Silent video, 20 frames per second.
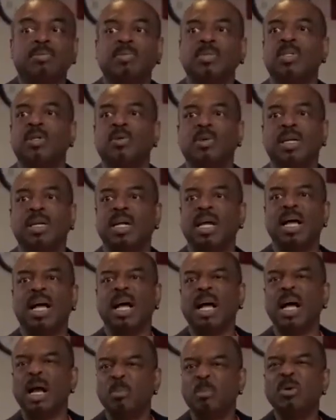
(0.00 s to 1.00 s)
You know what?
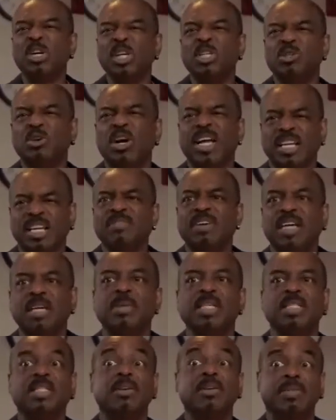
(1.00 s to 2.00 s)
I'm pretty sure I can find it
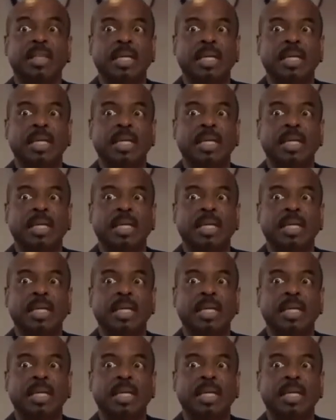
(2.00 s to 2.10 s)
myself,